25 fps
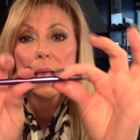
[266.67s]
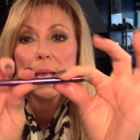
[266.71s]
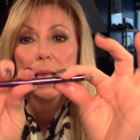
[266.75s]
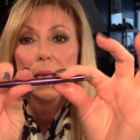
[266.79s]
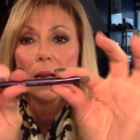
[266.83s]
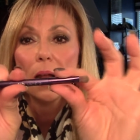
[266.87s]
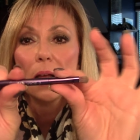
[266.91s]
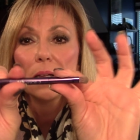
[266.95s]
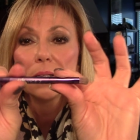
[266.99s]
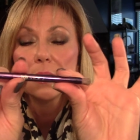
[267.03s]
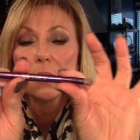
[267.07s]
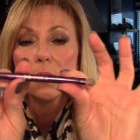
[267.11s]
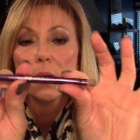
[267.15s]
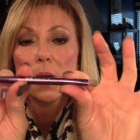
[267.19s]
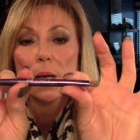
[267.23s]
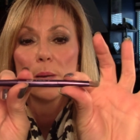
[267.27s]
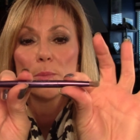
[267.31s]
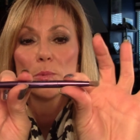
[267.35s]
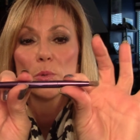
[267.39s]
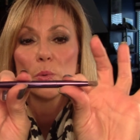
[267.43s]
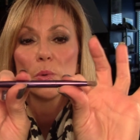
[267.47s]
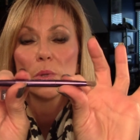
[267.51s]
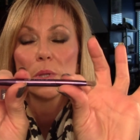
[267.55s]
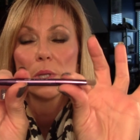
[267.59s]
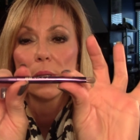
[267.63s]
It also
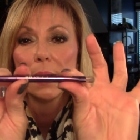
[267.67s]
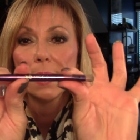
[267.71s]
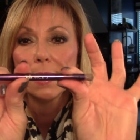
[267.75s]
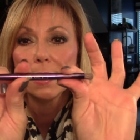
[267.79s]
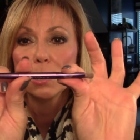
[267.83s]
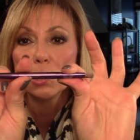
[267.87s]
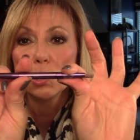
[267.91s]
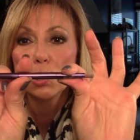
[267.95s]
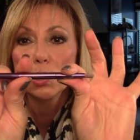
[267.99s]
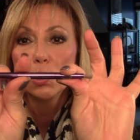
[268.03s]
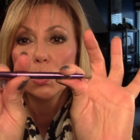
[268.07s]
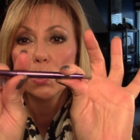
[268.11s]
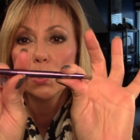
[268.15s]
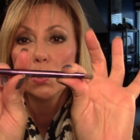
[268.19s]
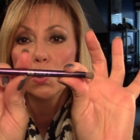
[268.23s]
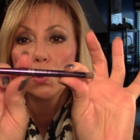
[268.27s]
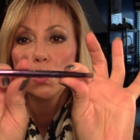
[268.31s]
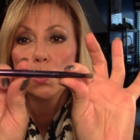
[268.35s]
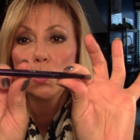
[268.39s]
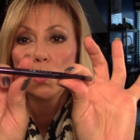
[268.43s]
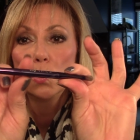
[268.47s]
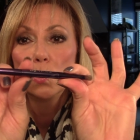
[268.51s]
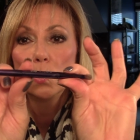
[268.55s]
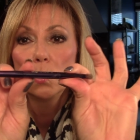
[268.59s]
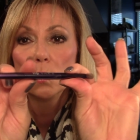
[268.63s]
comes with a, like a
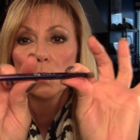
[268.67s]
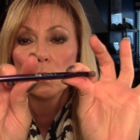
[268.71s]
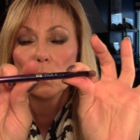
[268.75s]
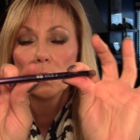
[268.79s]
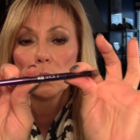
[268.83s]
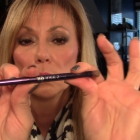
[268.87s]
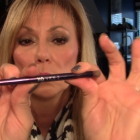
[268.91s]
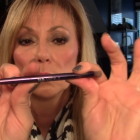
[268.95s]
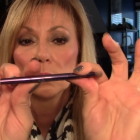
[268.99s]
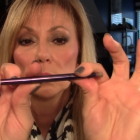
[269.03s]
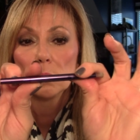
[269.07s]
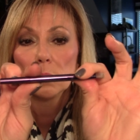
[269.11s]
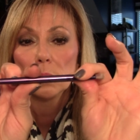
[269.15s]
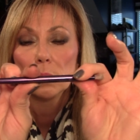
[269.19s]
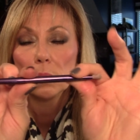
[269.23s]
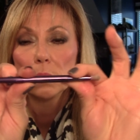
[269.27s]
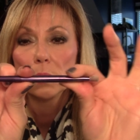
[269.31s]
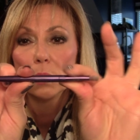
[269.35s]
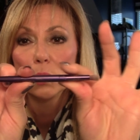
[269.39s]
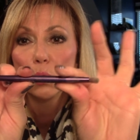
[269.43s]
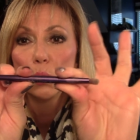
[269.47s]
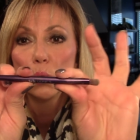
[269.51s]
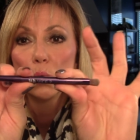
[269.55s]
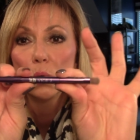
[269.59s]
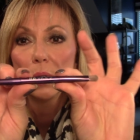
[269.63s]
two
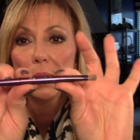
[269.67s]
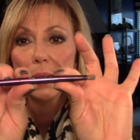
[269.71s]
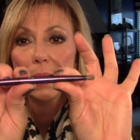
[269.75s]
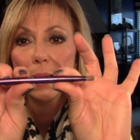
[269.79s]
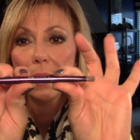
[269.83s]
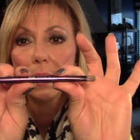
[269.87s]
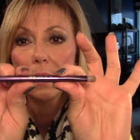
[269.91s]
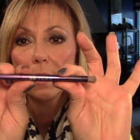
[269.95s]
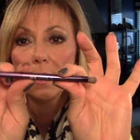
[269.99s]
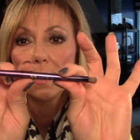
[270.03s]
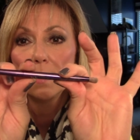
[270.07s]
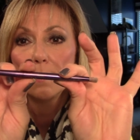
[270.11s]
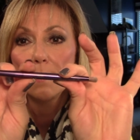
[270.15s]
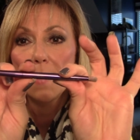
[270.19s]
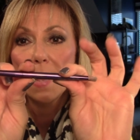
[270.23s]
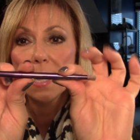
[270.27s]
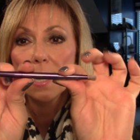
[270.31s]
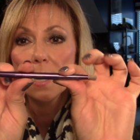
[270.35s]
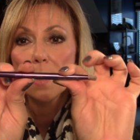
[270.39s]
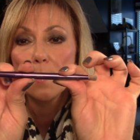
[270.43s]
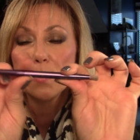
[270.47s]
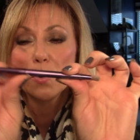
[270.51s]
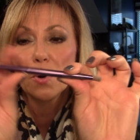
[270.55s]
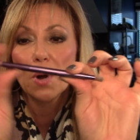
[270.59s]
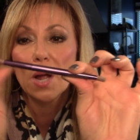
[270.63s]
dual end
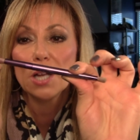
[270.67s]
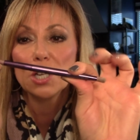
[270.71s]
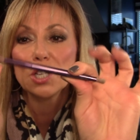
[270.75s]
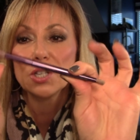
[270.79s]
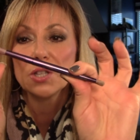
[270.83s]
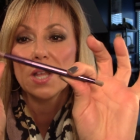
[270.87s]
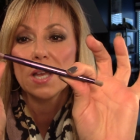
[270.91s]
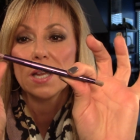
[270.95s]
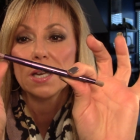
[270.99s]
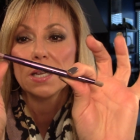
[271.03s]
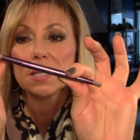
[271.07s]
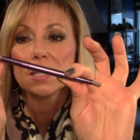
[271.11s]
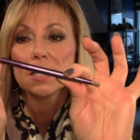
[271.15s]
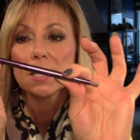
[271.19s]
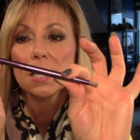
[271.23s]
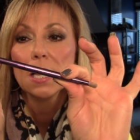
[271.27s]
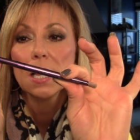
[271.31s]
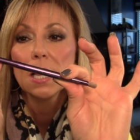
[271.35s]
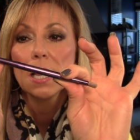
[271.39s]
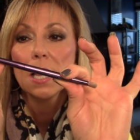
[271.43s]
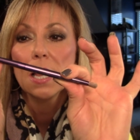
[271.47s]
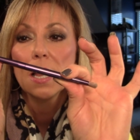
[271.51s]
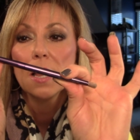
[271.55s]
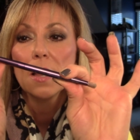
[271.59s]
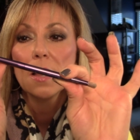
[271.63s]
makeup brush that is
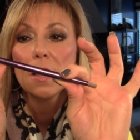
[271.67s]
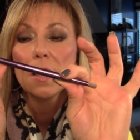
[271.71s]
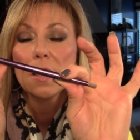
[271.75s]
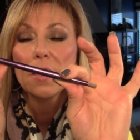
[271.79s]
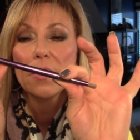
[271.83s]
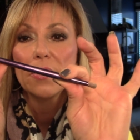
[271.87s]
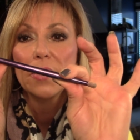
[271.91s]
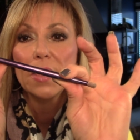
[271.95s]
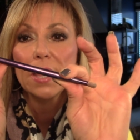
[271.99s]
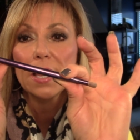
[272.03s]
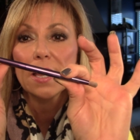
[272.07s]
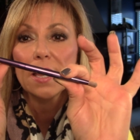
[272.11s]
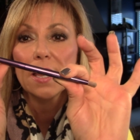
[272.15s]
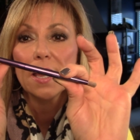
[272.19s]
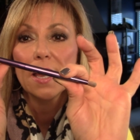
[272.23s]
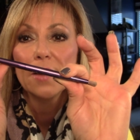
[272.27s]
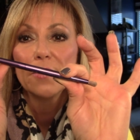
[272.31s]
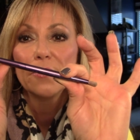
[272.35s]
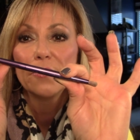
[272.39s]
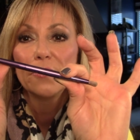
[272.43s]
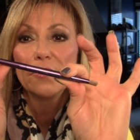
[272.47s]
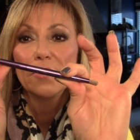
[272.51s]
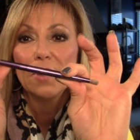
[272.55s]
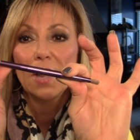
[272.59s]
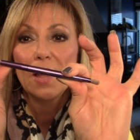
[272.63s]
thick,
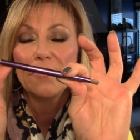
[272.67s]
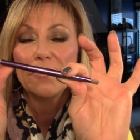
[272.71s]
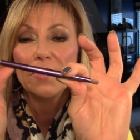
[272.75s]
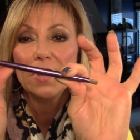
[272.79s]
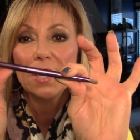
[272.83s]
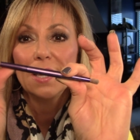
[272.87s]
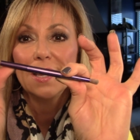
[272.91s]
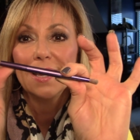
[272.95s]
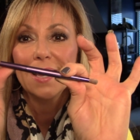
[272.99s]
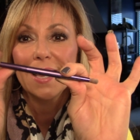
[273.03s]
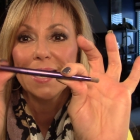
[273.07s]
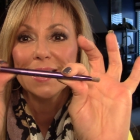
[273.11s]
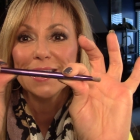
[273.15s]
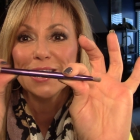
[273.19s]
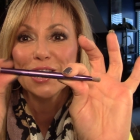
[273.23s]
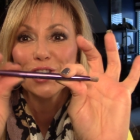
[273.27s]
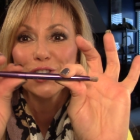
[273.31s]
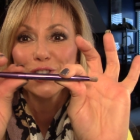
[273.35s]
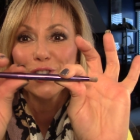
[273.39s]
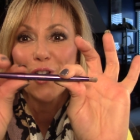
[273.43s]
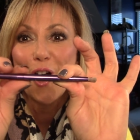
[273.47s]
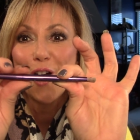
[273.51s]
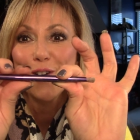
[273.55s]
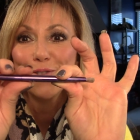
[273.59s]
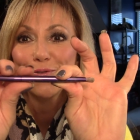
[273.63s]
fluffy, and
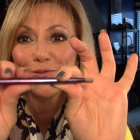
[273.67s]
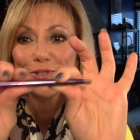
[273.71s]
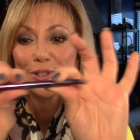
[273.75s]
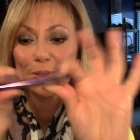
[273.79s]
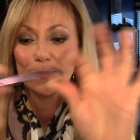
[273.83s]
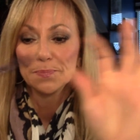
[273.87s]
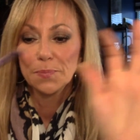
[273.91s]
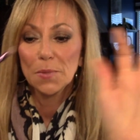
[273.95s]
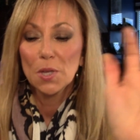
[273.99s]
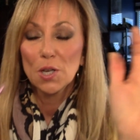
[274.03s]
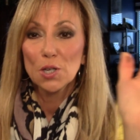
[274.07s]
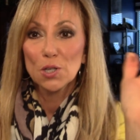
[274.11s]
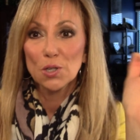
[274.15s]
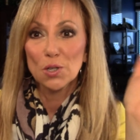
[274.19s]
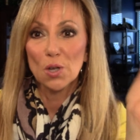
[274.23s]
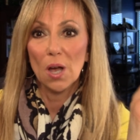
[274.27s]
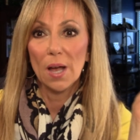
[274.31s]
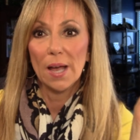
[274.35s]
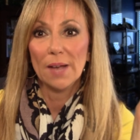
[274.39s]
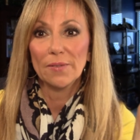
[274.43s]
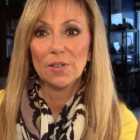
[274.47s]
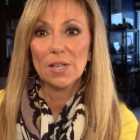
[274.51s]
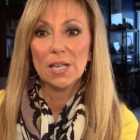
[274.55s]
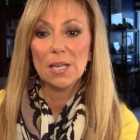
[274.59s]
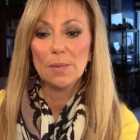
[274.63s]
soft. So I
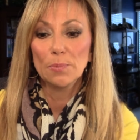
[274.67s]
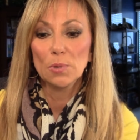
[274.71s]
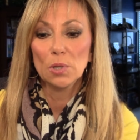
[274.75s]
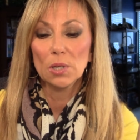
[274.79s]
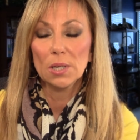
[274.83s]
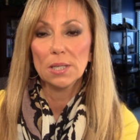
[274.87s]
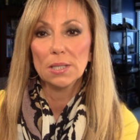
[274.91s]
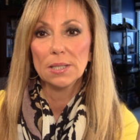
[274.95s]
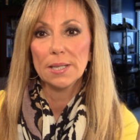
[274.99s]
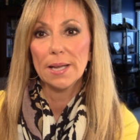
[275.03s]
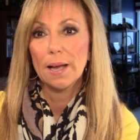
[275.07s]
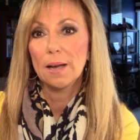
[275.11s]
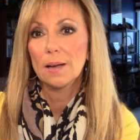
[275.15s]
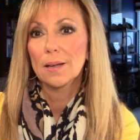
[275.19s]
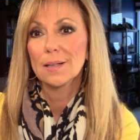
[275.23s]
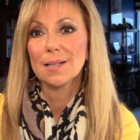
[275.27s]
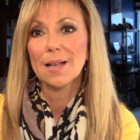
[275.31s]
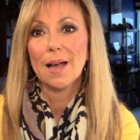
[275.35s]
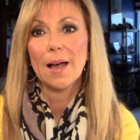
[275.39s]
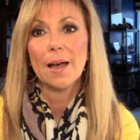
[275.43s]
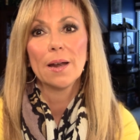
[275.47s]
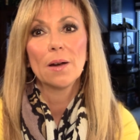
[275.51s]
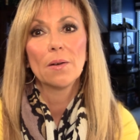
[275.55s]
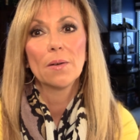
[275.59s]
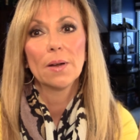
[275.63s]
have to keep looking down because
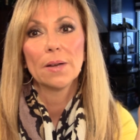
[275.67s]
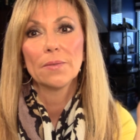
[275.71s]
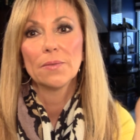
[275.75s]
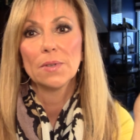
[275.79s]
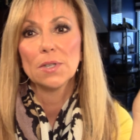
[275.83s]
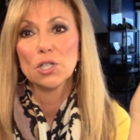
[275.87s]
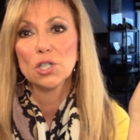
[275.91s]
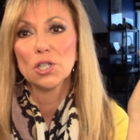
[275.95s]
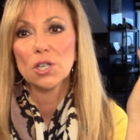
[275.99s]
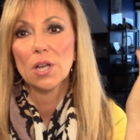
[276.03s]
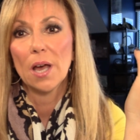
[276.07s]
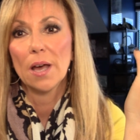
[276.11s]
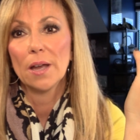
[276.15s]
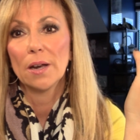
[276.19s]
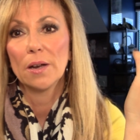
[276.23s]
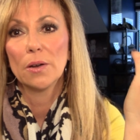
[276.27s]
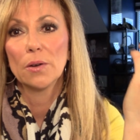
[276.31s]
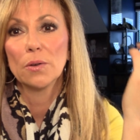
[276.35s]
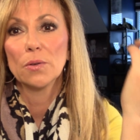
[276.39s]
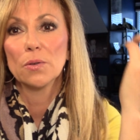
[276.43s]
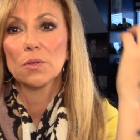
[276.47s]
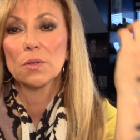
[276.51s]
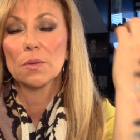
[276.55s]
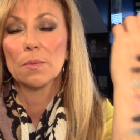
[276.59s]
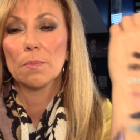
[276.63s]
I don't have these
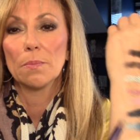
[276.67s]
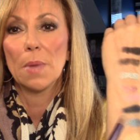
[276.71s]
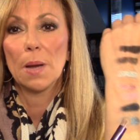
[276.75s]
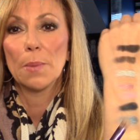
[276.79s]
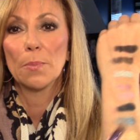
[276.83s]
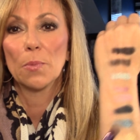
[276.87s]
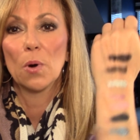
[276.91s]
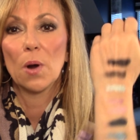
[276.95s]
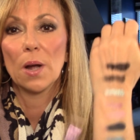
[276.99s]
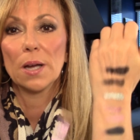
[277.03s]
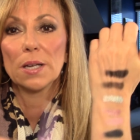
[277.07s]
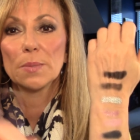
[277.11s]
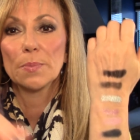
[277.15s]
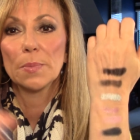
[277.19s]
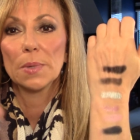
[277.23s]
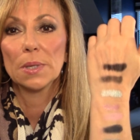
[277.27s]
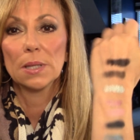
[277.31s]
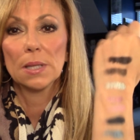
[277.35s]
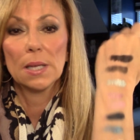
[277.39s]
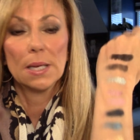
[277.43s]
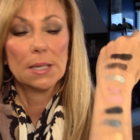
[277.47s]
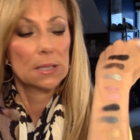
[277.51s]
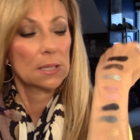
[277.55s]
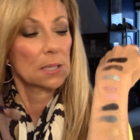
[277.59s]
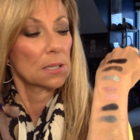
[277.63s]
shadows memorized but
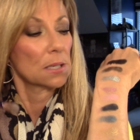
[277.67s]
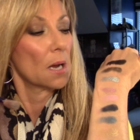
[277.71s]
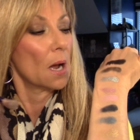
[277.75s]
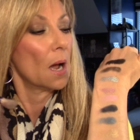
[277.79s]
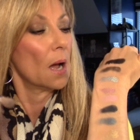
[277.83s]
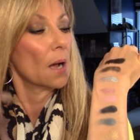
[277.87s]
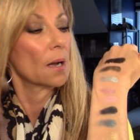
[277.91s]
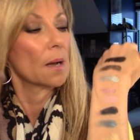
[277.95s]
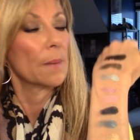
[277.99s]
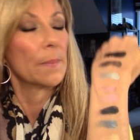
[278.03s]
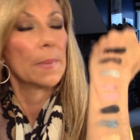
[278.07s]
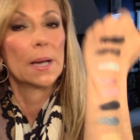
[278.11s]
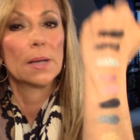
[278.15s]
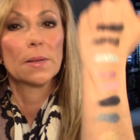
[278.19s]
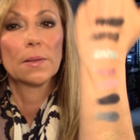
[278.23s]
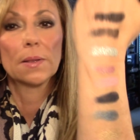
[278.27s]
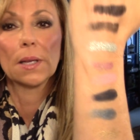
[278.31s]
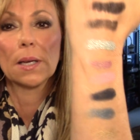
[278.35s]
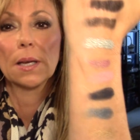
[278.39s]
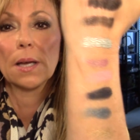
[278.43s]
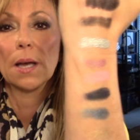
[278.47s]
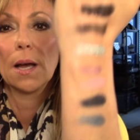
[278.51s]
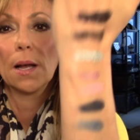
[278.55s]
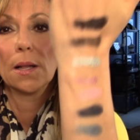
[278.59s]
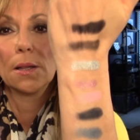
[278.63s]
let's talk about the
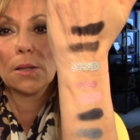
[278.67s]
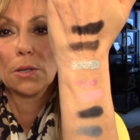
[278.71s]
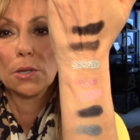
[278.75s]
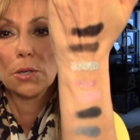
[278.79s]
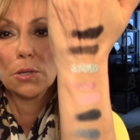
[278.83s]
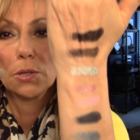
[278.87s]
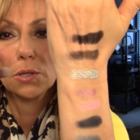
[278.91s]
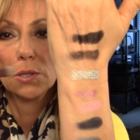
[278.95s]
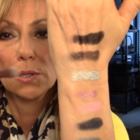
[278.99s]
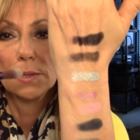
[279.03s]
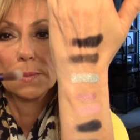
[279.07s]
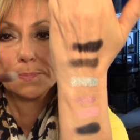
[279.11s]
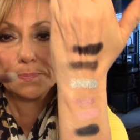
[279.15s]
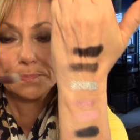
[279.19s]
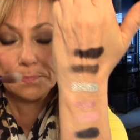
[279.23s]
colors.